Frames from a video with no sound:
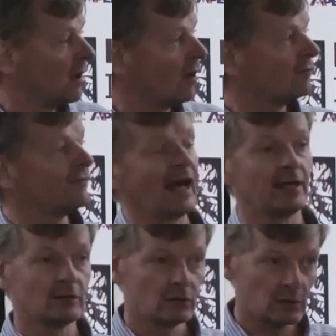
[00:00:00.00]
of
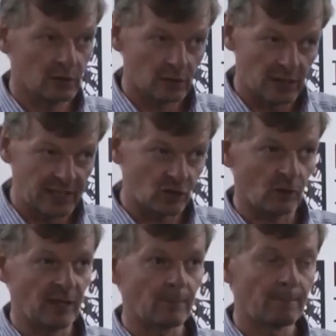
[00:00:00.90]
that
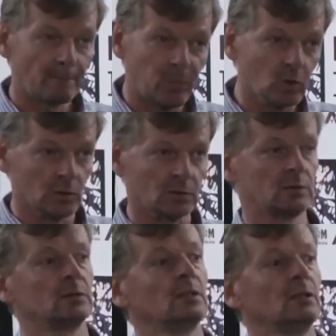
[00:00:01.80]
economic pull
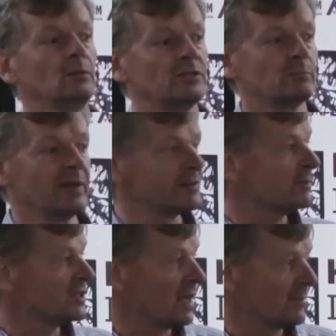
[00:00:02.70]
which
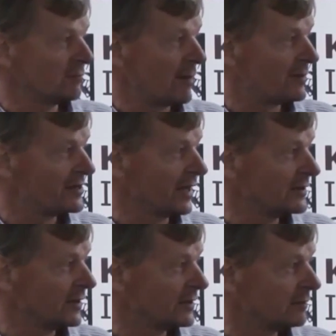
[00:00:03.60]
Mesopotamia
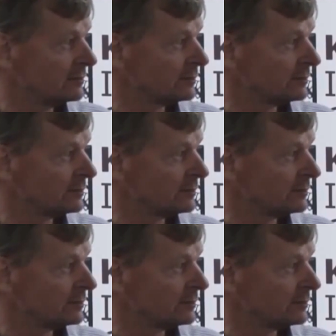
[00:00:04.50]
represented.